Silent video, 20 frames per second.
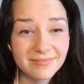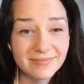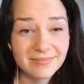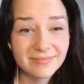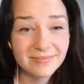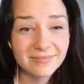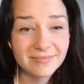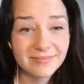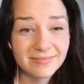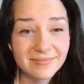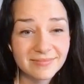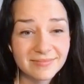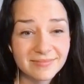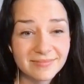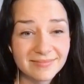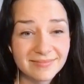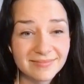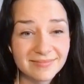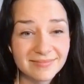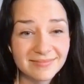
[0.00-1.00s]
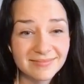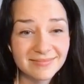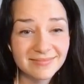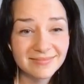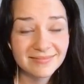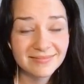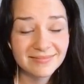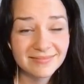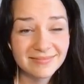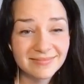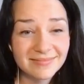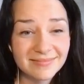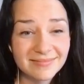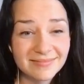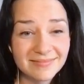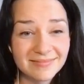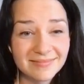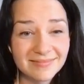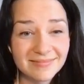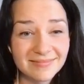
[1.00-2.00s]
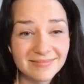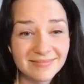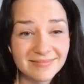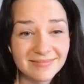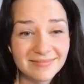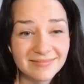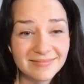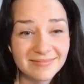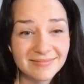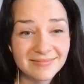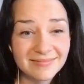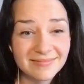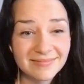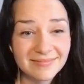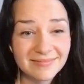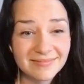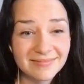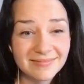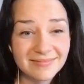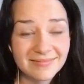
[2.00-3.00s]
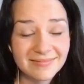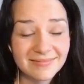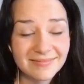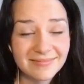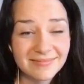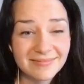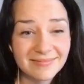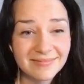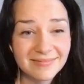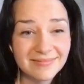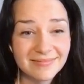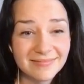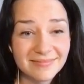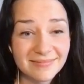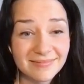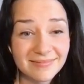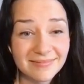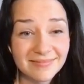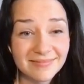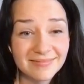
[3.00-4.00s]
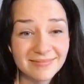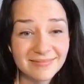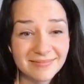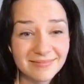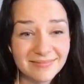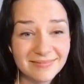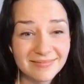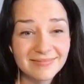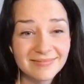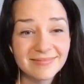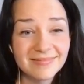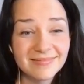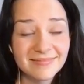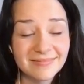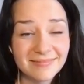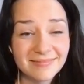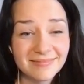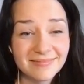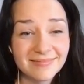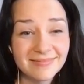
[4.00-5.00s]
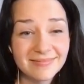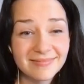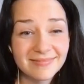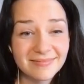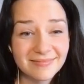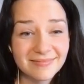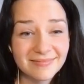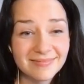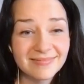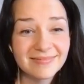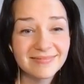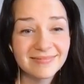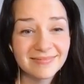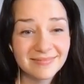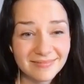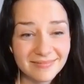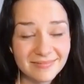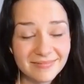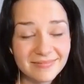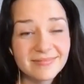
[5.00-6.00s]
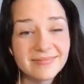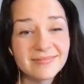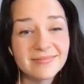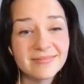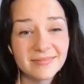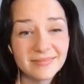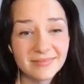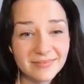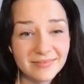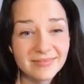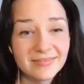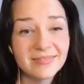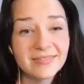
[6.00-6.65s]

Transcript: [no speech]